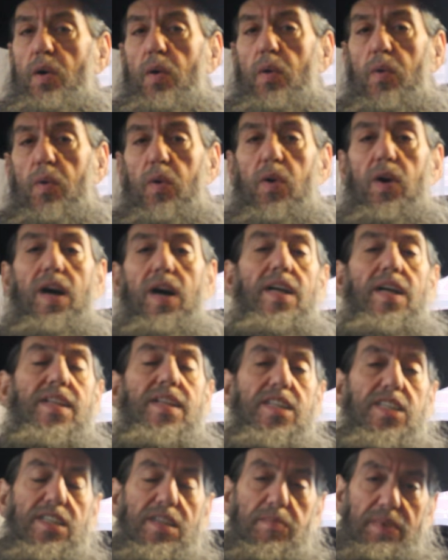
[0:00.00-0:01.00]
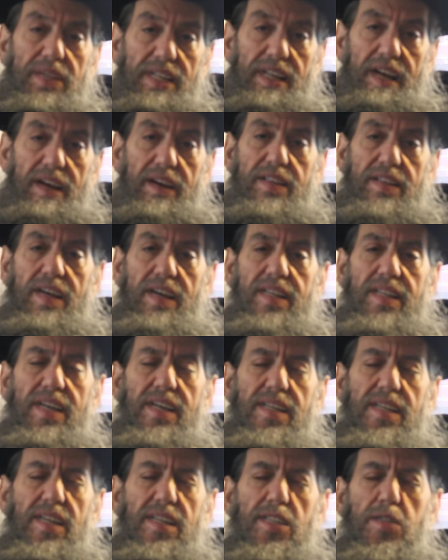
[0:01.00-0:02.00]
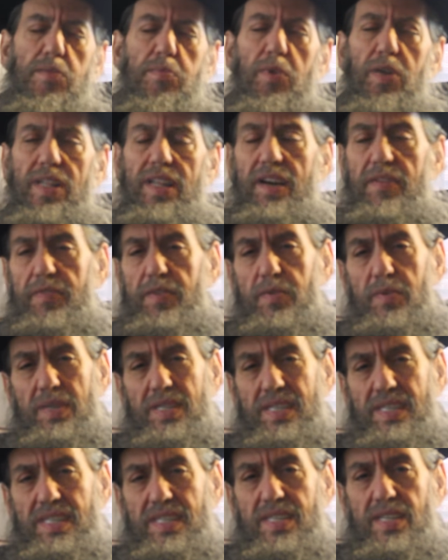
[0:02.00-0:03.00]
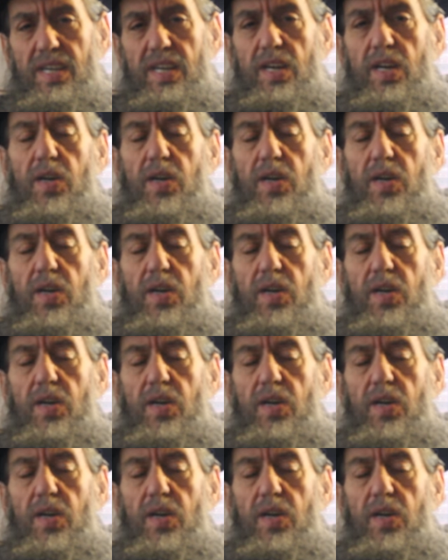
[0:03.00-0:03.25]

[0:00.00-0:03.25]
or the Shmuel Lefkowitz's,